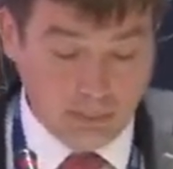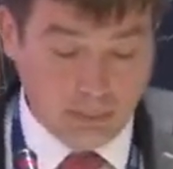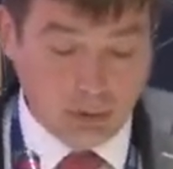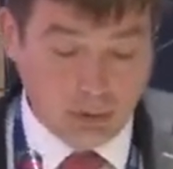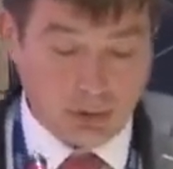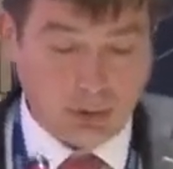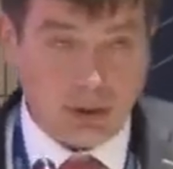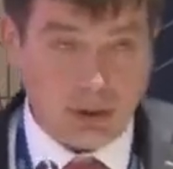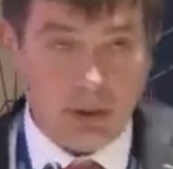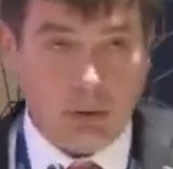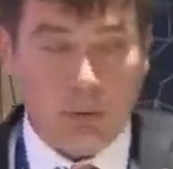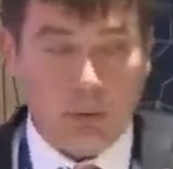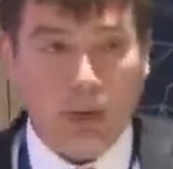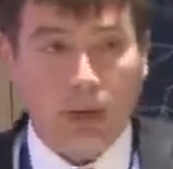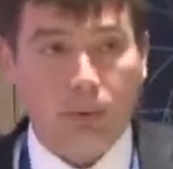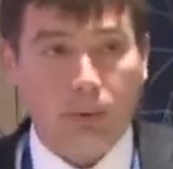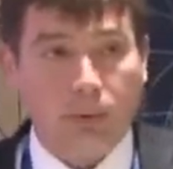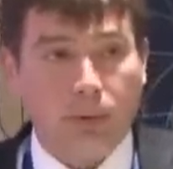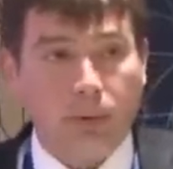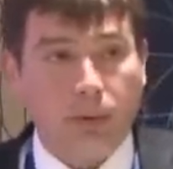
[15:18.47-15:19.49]
Totally, we
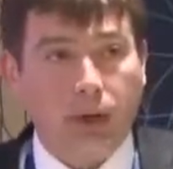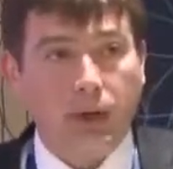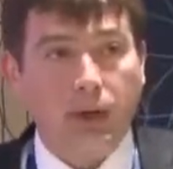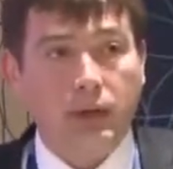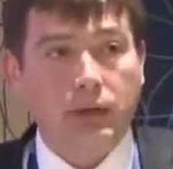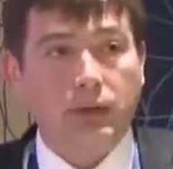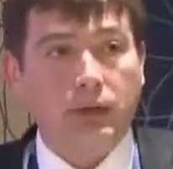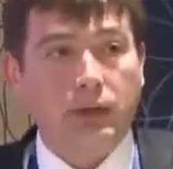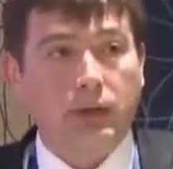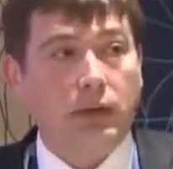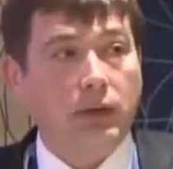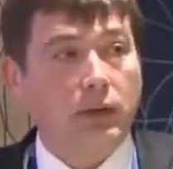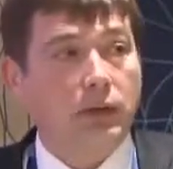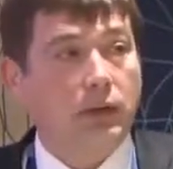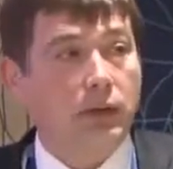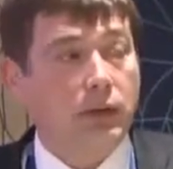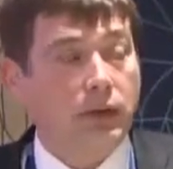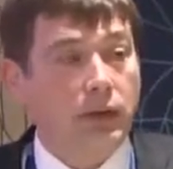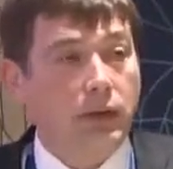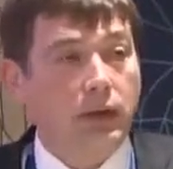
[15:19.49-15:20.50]
operate
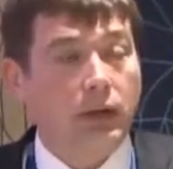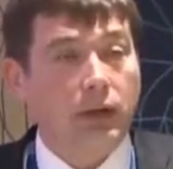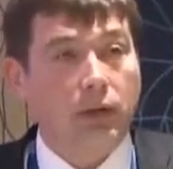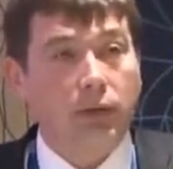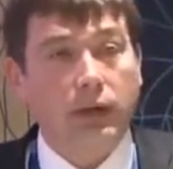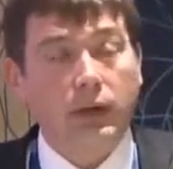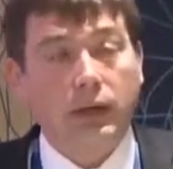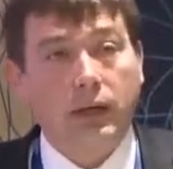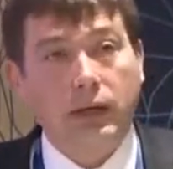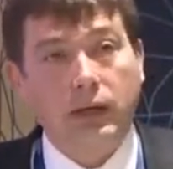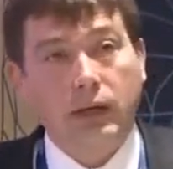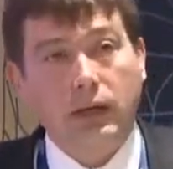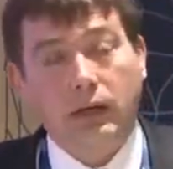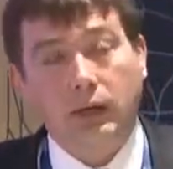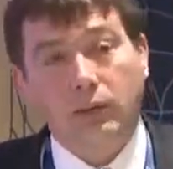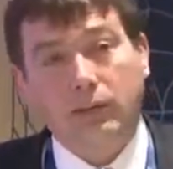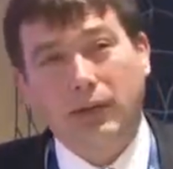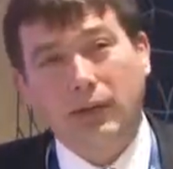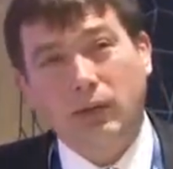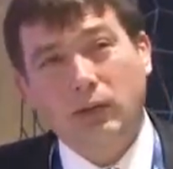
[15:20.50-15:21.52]
in our clinic
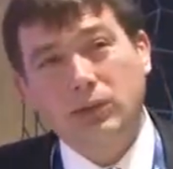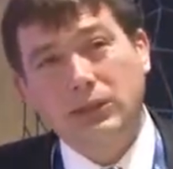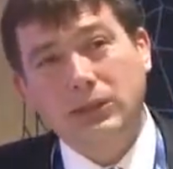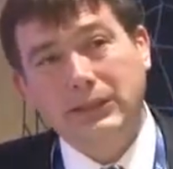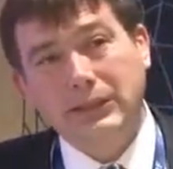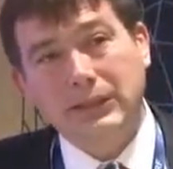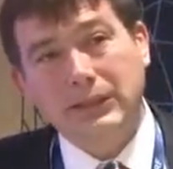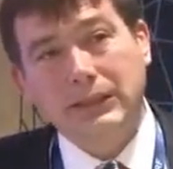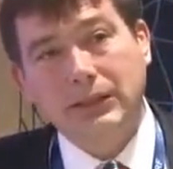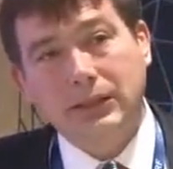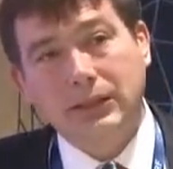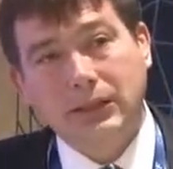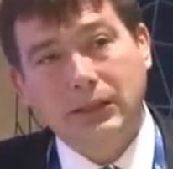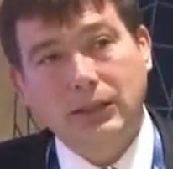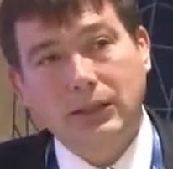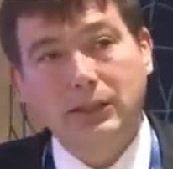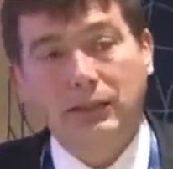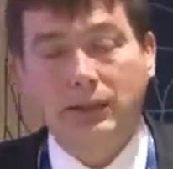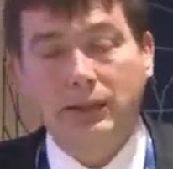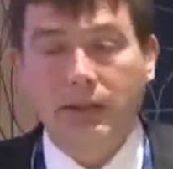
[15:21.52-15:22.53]
about
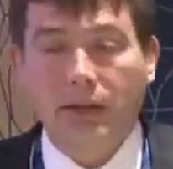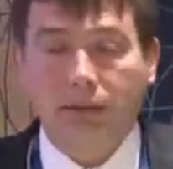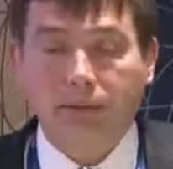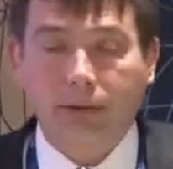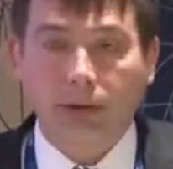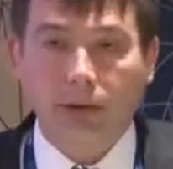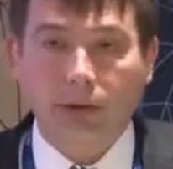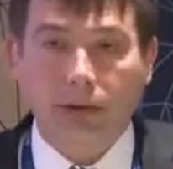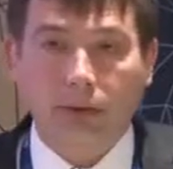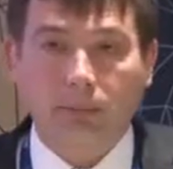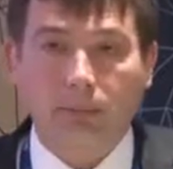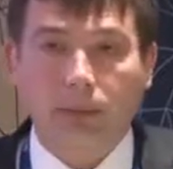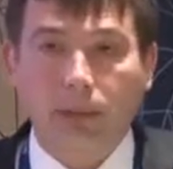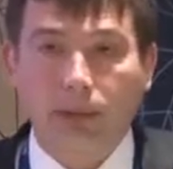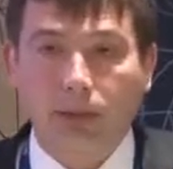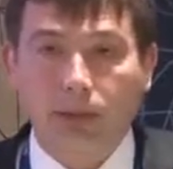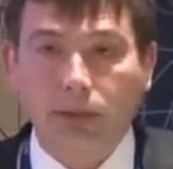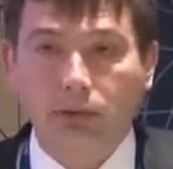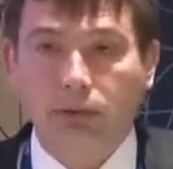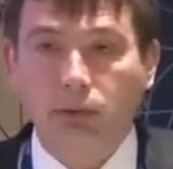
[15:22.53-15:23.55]
60, 70
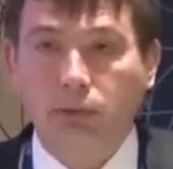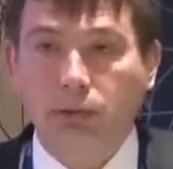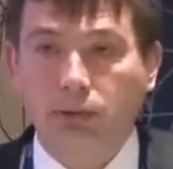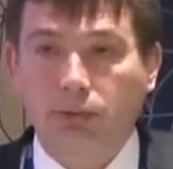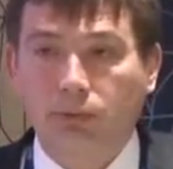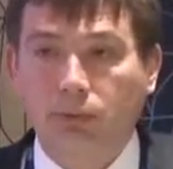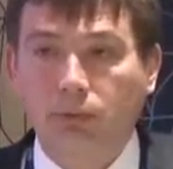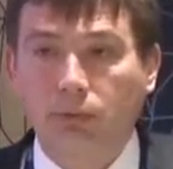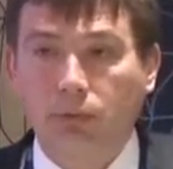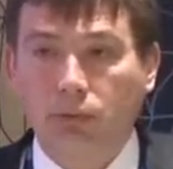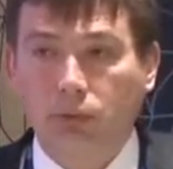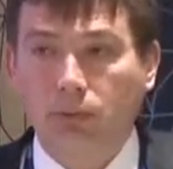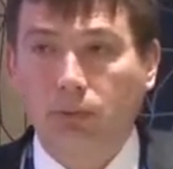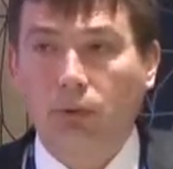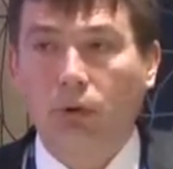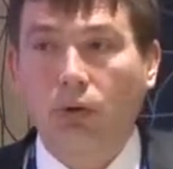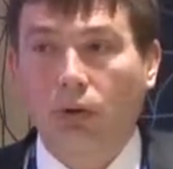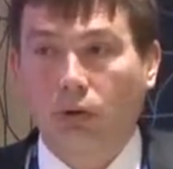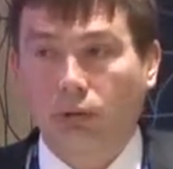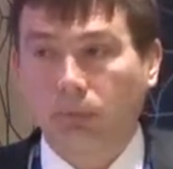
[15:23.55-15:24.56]
patients with fungus
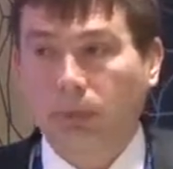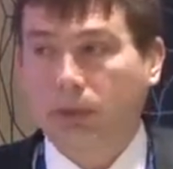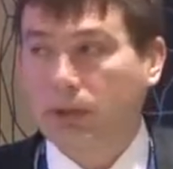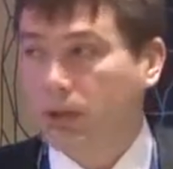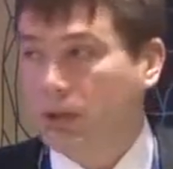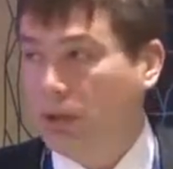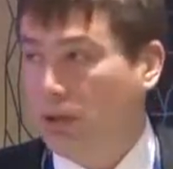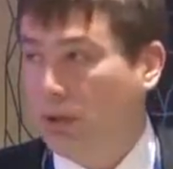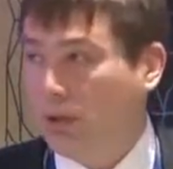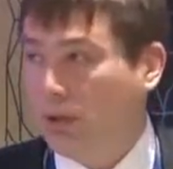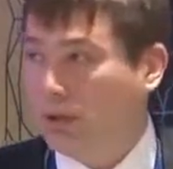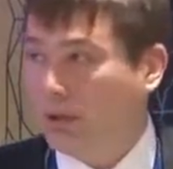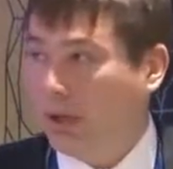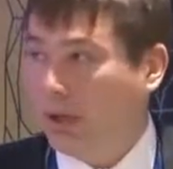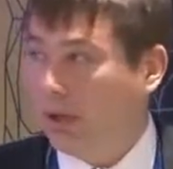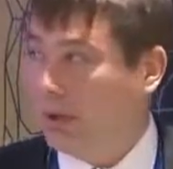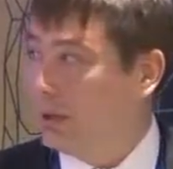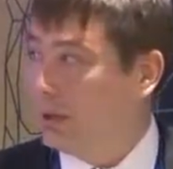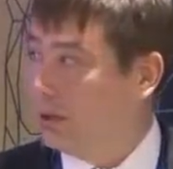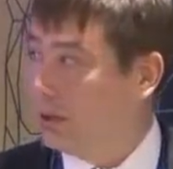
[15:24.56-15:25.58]
ball of maxillary
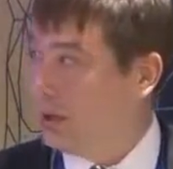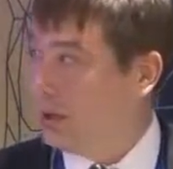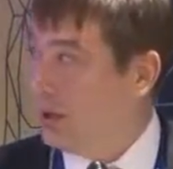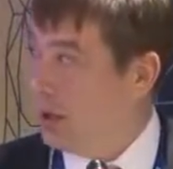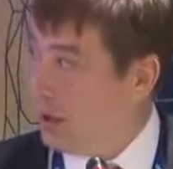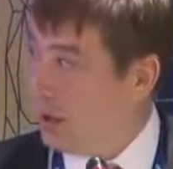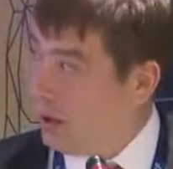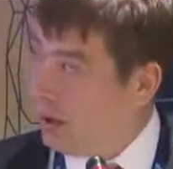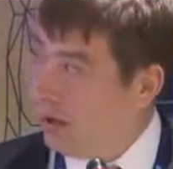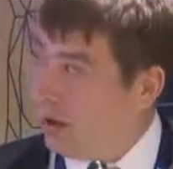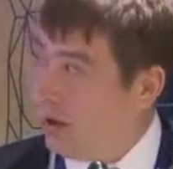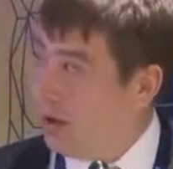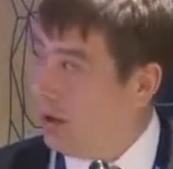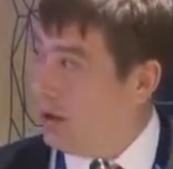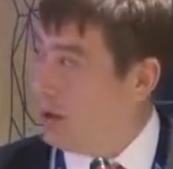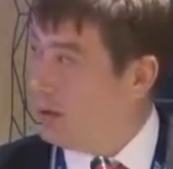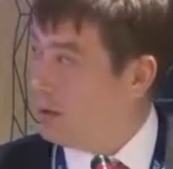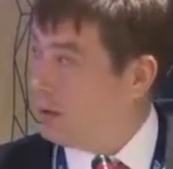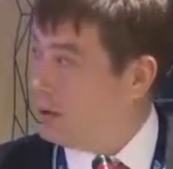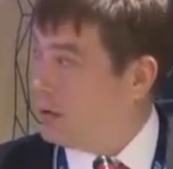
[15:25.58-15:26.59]
sinus.
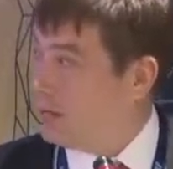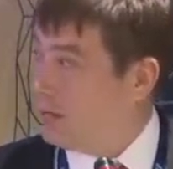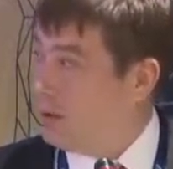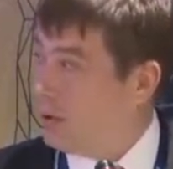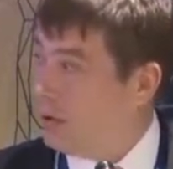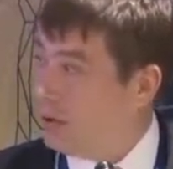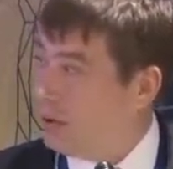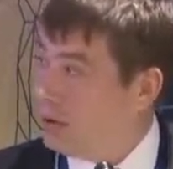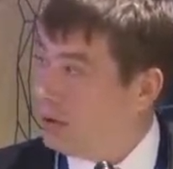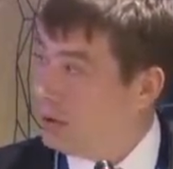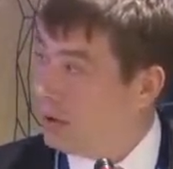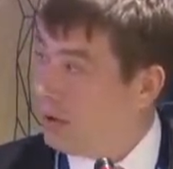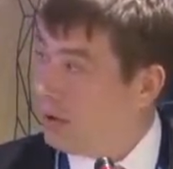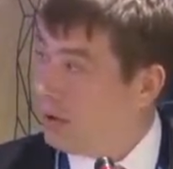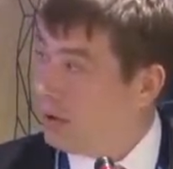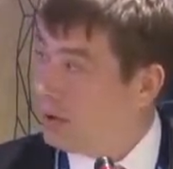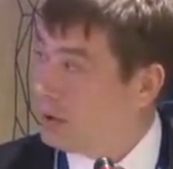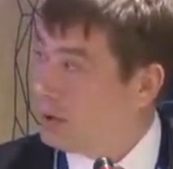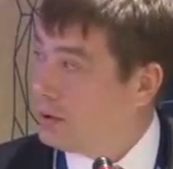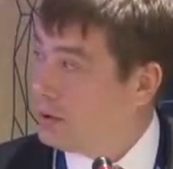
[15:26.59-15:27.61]
Sphenoid
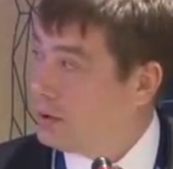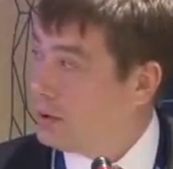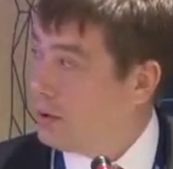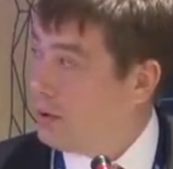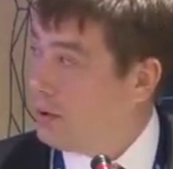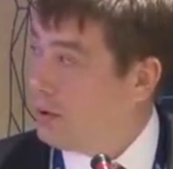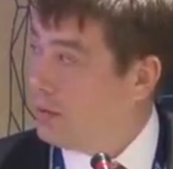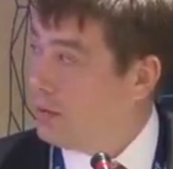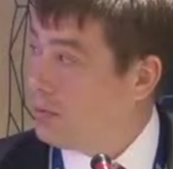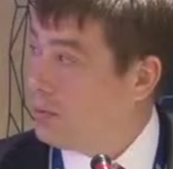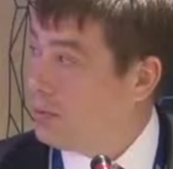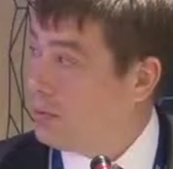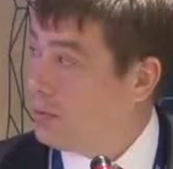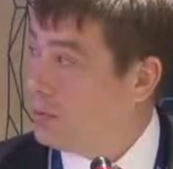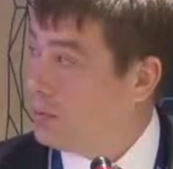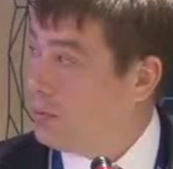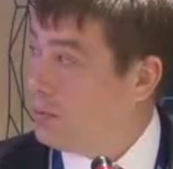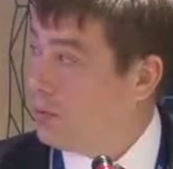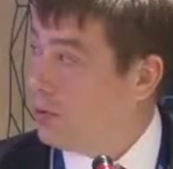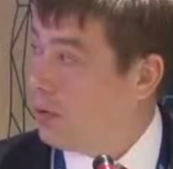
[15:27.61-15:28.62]
sinus
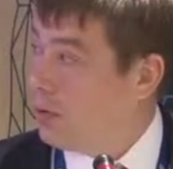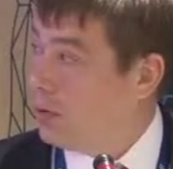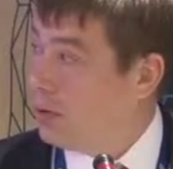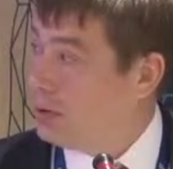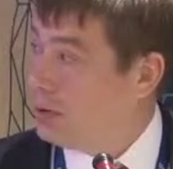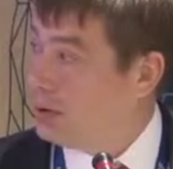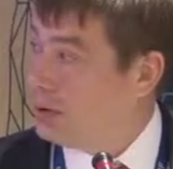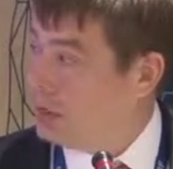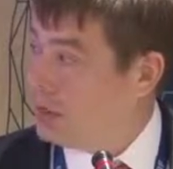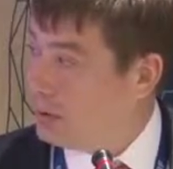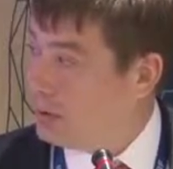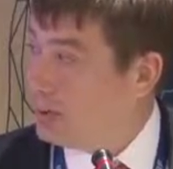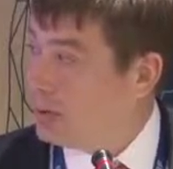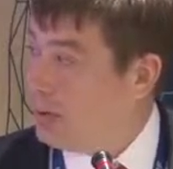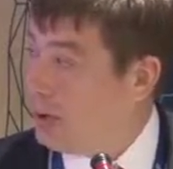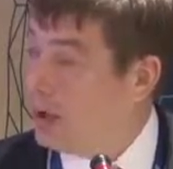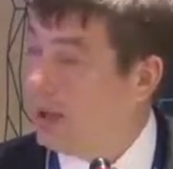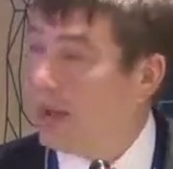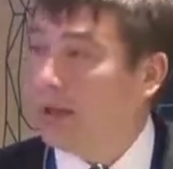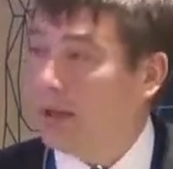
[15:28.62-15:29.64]
fungus ball is
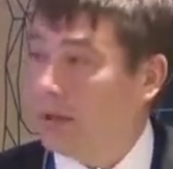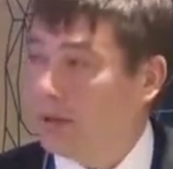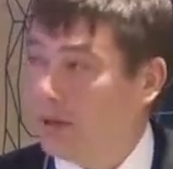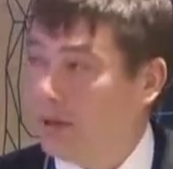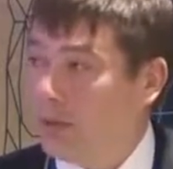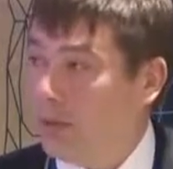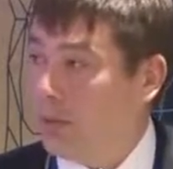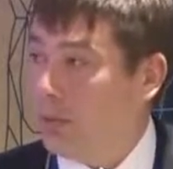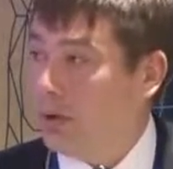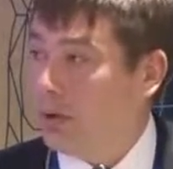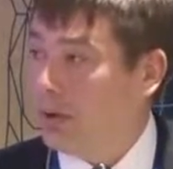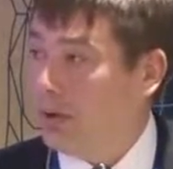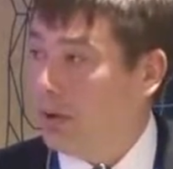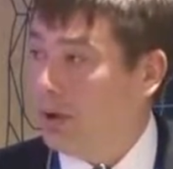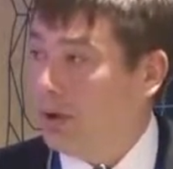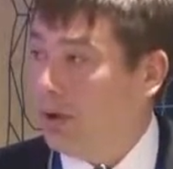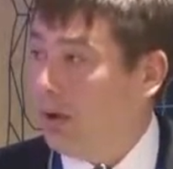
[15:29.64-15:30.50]
less common.